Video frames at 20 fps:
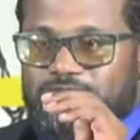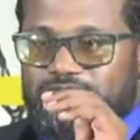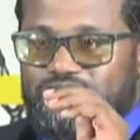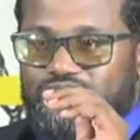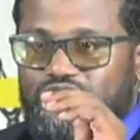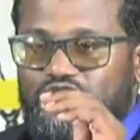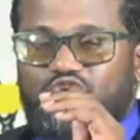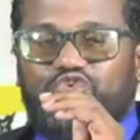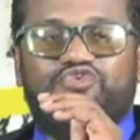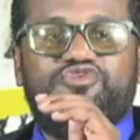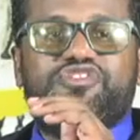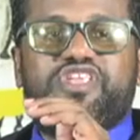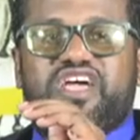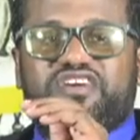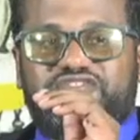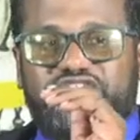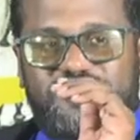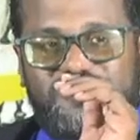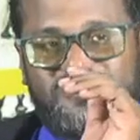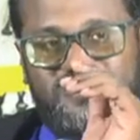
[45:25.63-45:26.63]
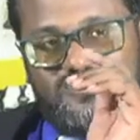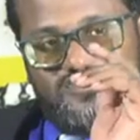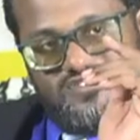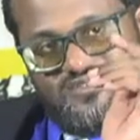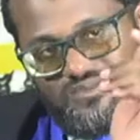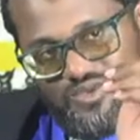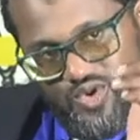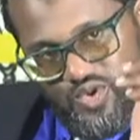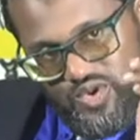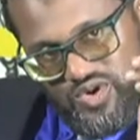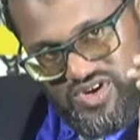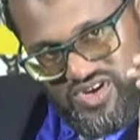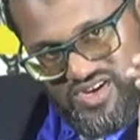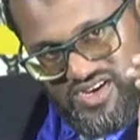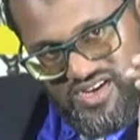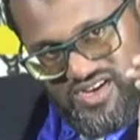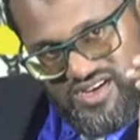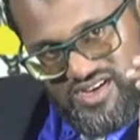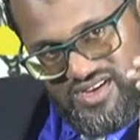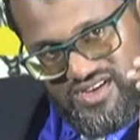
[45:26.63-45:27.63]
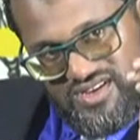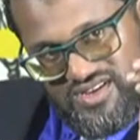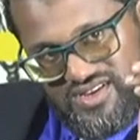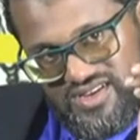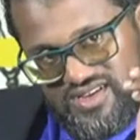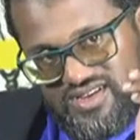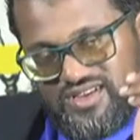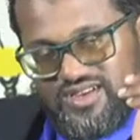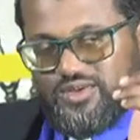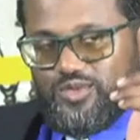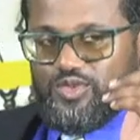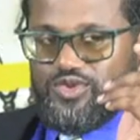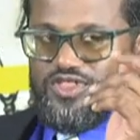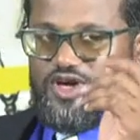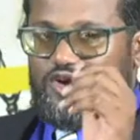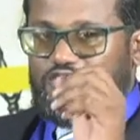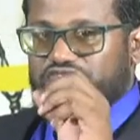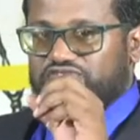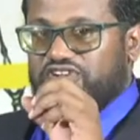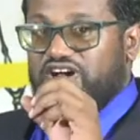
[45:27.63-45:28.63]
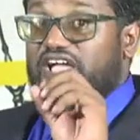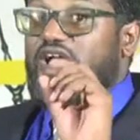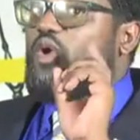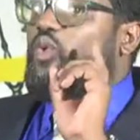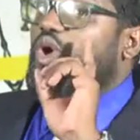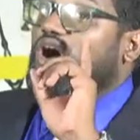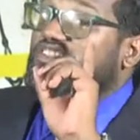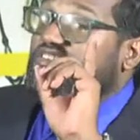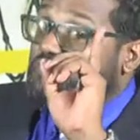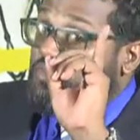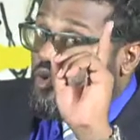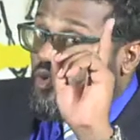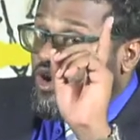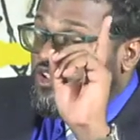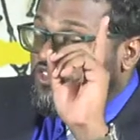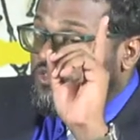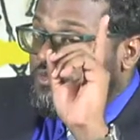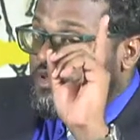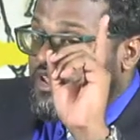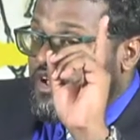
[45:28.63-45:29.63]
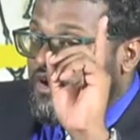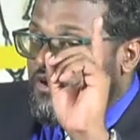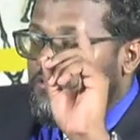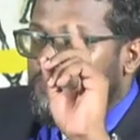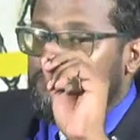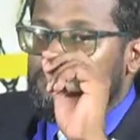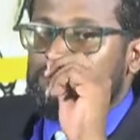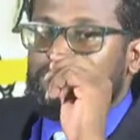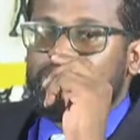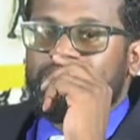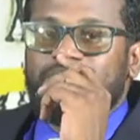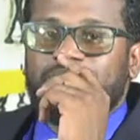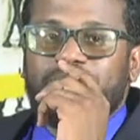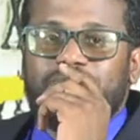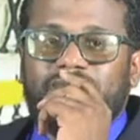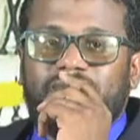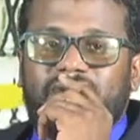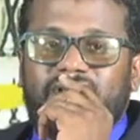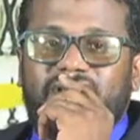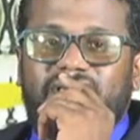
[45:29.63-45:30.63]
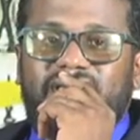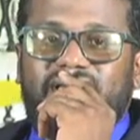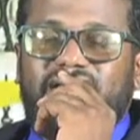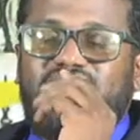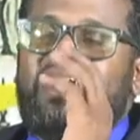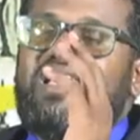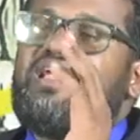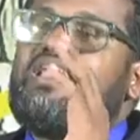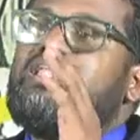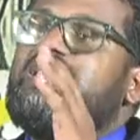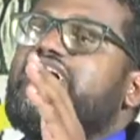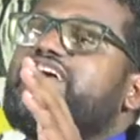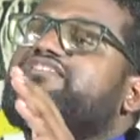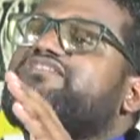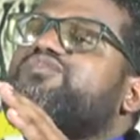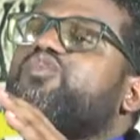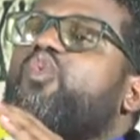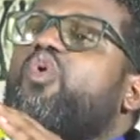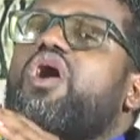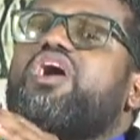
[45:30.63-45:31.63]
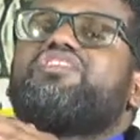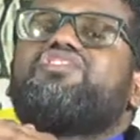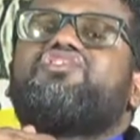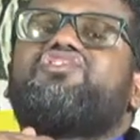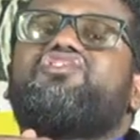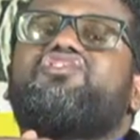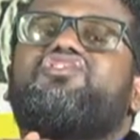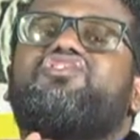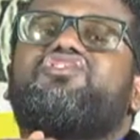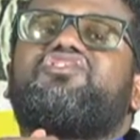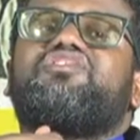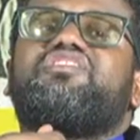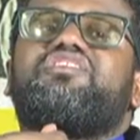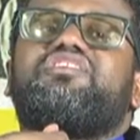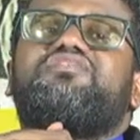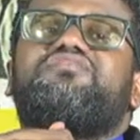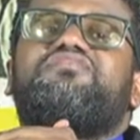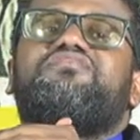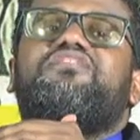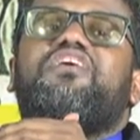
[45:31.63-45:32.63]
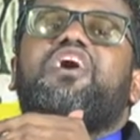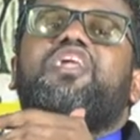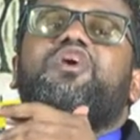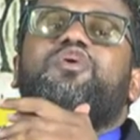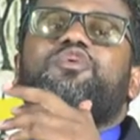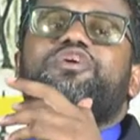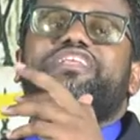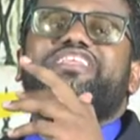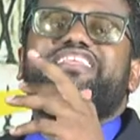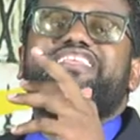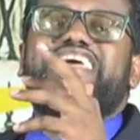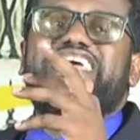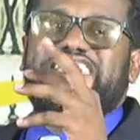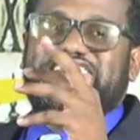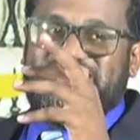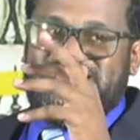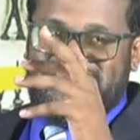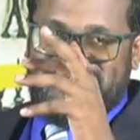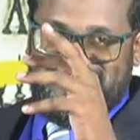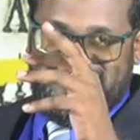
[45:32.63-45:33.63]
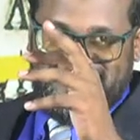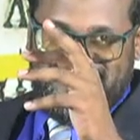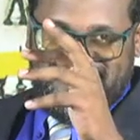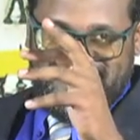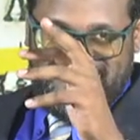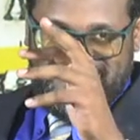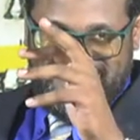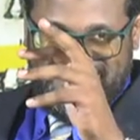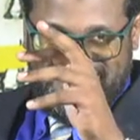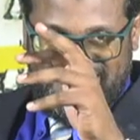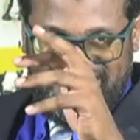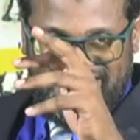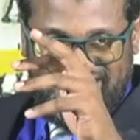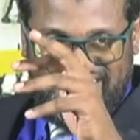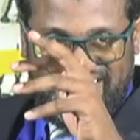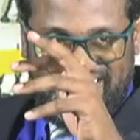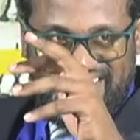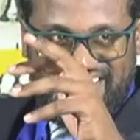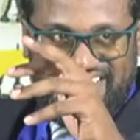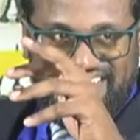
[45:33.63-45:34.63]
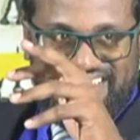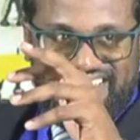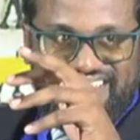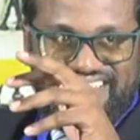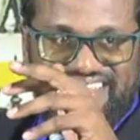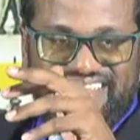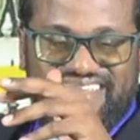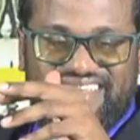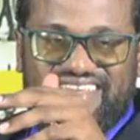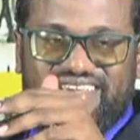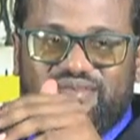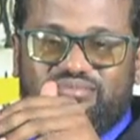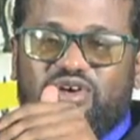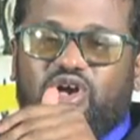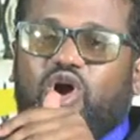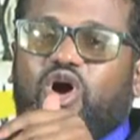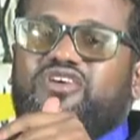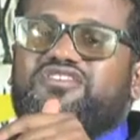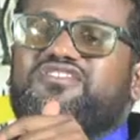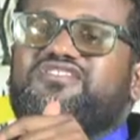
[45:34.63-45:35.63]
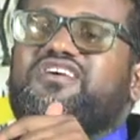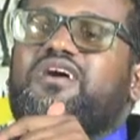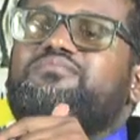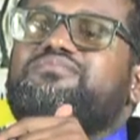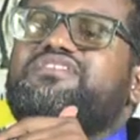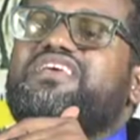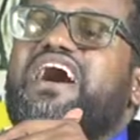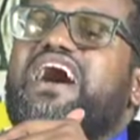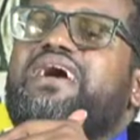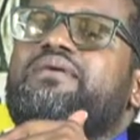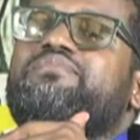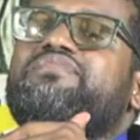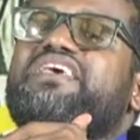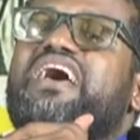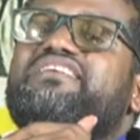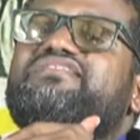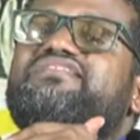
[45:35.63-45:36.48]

You never see smoke without fire. Watch me, watch me now. Let's watch the following days. Because sometimes, as